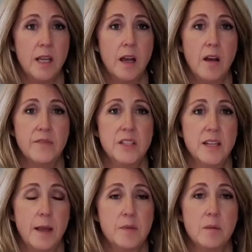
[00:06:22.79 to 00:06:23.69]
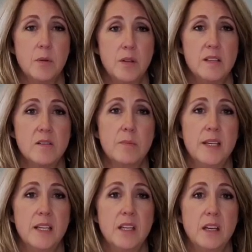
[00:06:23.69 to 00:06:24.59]
Oftentimes the booties are
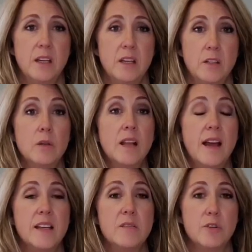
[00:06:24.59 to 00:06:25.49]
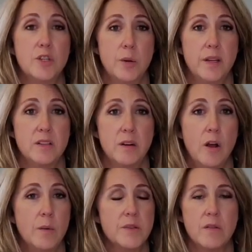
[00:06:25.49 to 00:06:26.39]
being utilized for showings in
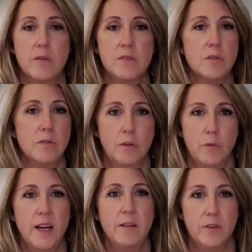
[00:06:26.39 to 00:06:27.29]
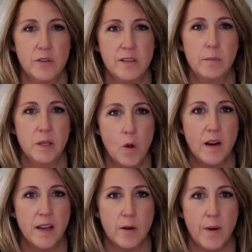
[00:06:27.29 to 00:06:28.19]
homes, and those are great if you're simply
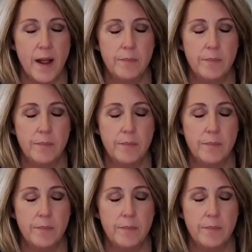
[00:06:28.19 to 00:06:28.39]
walking around.